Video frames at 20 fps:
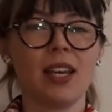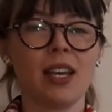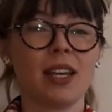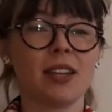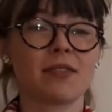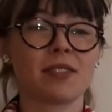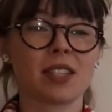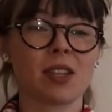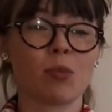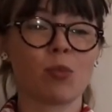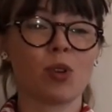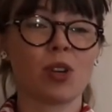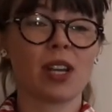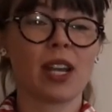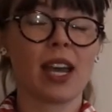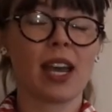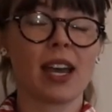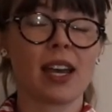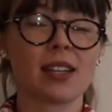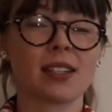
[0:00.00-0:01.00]
If someone
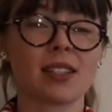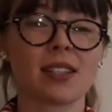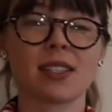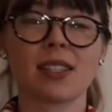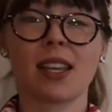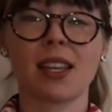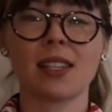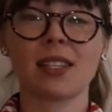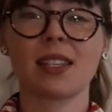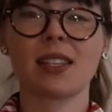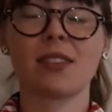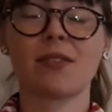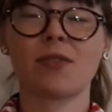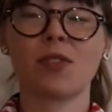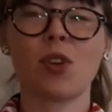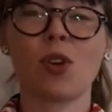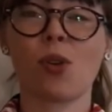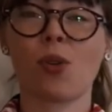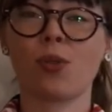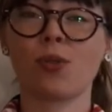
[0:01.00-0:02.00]
has a sensitive
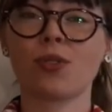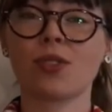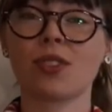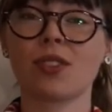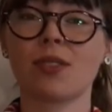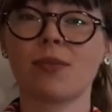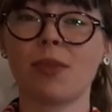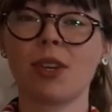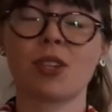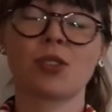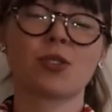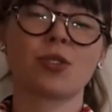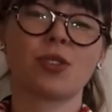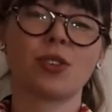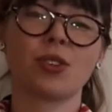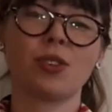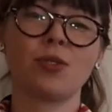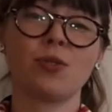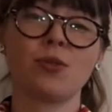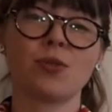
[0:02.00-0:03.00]
nose, make sure to
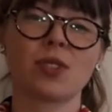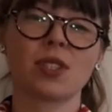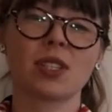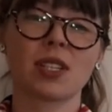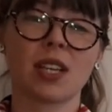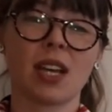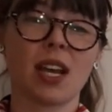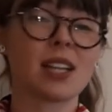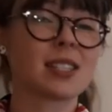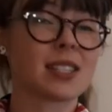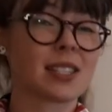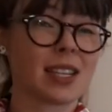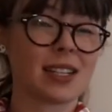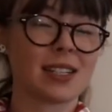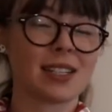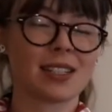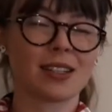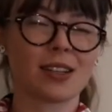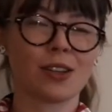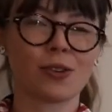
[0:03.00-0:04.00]
use
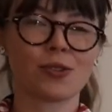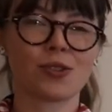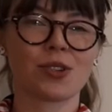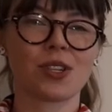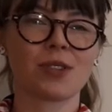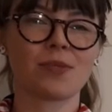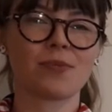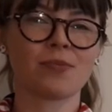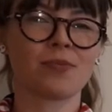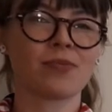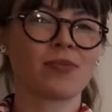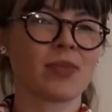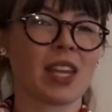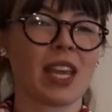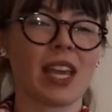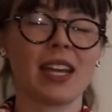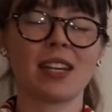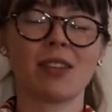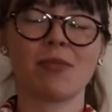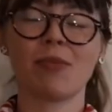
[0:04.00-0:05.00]
unscented lotion,
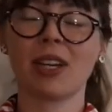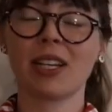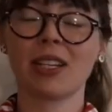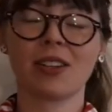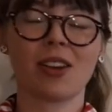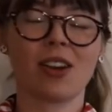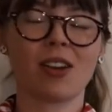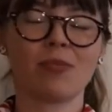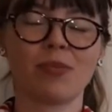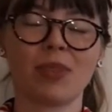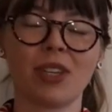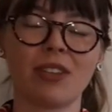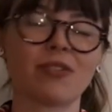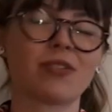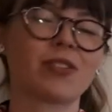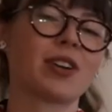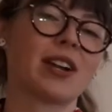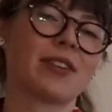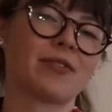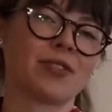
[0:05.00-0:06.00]
and it might not be
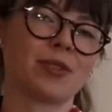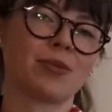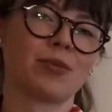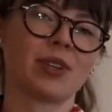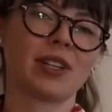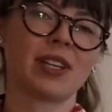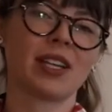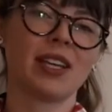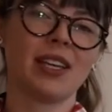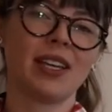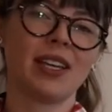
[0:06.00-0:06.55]
for everyone.